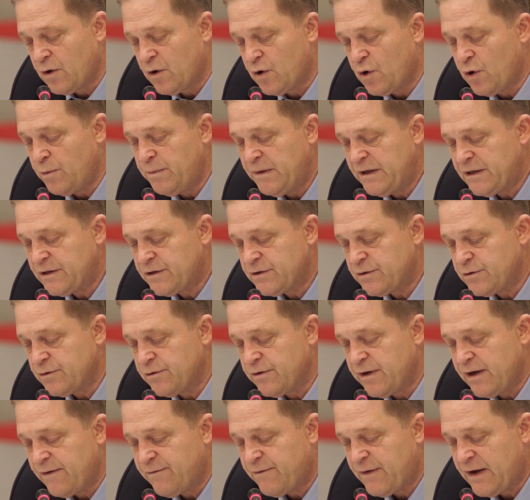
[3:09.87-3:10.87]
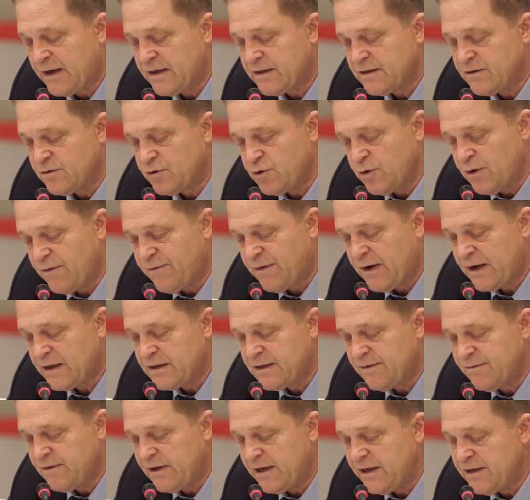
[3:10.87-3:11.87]
Commit to
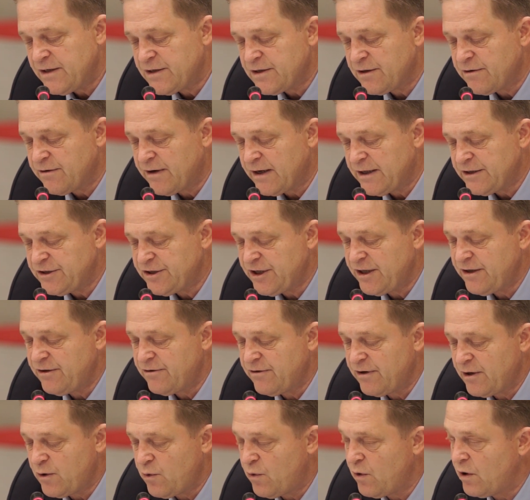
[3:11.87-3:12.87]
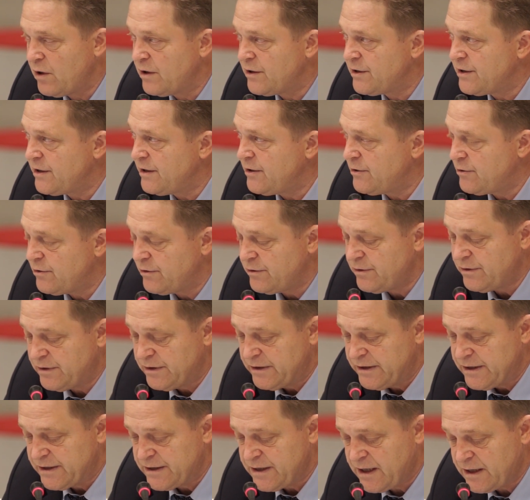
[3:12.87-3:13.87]
effectively integrate gender equality into
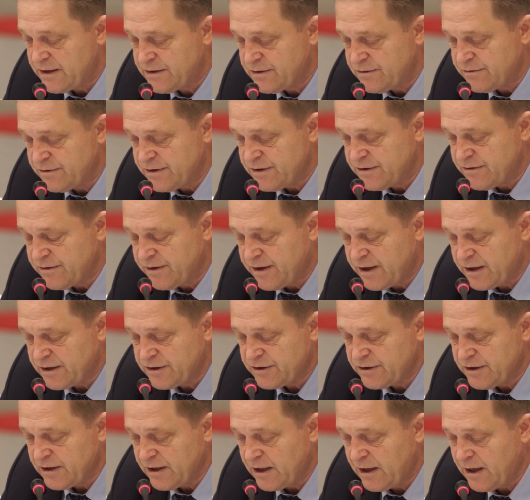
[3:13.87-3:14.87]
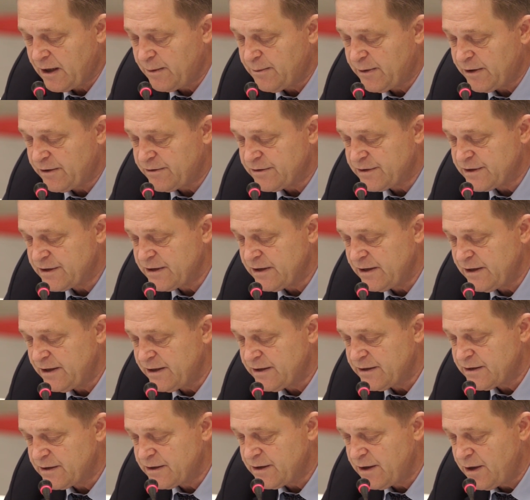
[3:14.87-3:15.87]
disaster risk reduction and climate
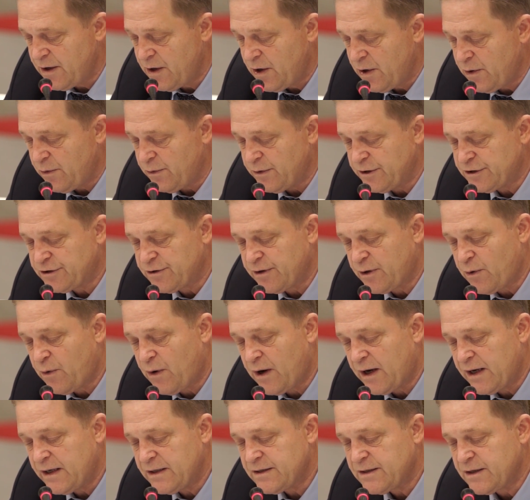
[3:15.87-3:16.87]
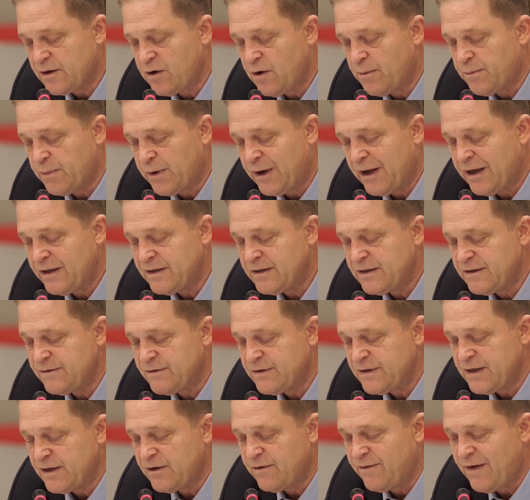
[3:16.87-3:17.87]
resilience, which requires a comprehensive
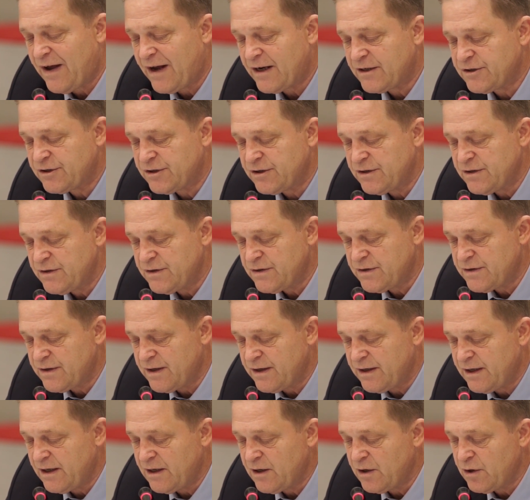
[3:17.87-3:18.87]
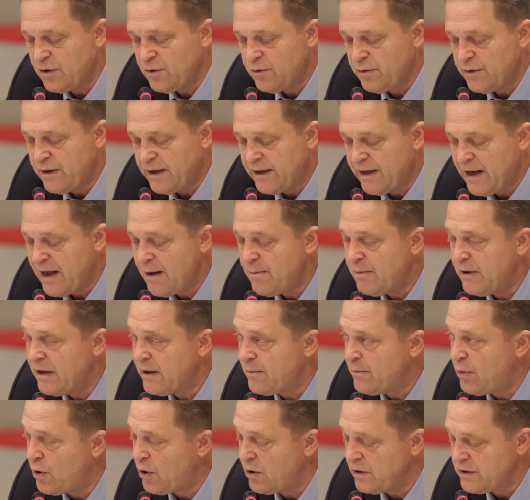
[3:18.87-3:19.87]
set of actions that include
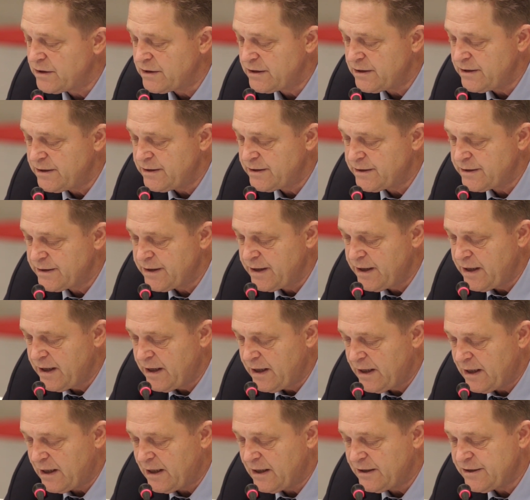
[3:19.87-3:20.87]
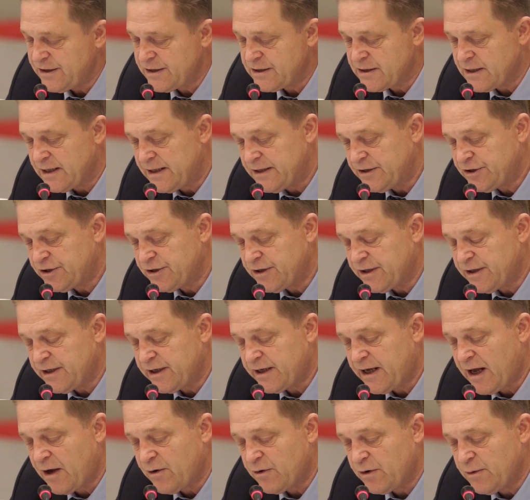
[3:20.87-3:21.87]
enabling policies, legislation and
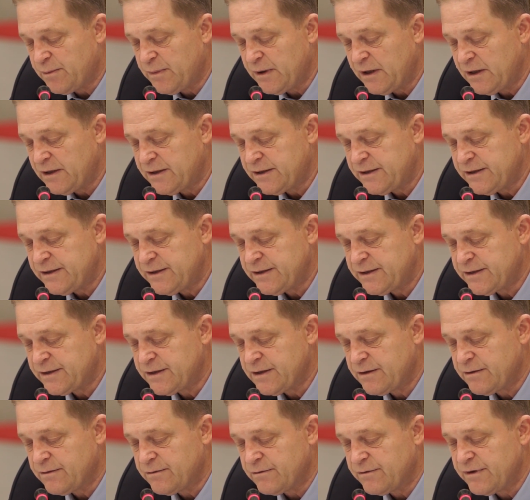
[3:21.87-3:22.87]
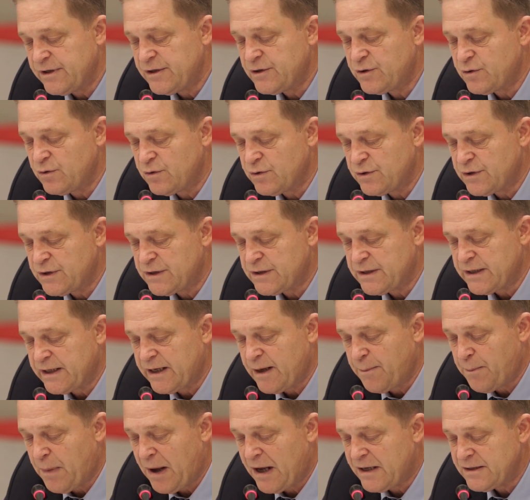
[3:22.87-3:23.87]
accountabilities, resources
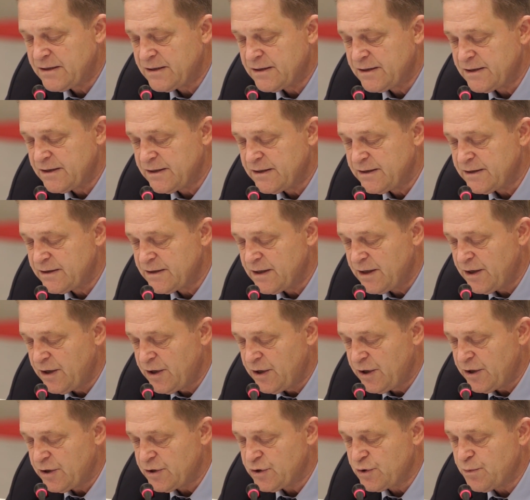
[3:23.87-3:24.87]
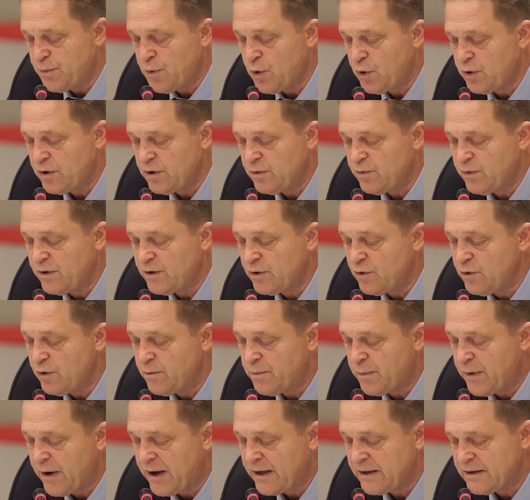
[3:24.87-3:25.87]
and capacities, supported with
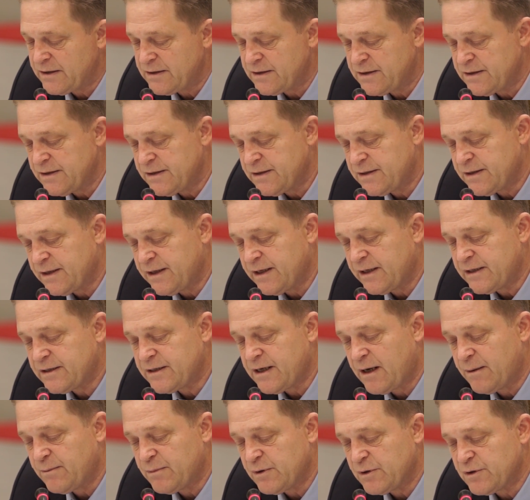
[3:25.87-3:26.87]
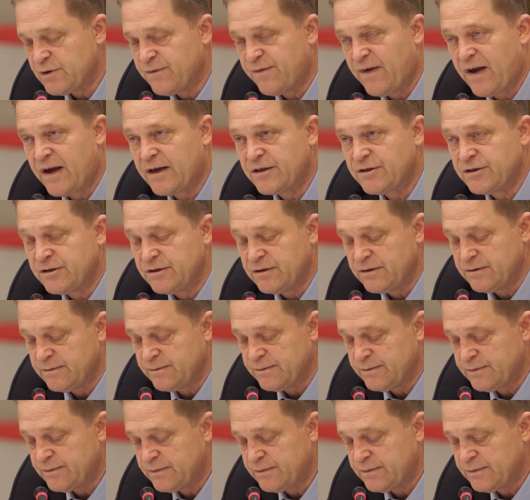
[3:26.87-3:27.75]
good practices and examples of action.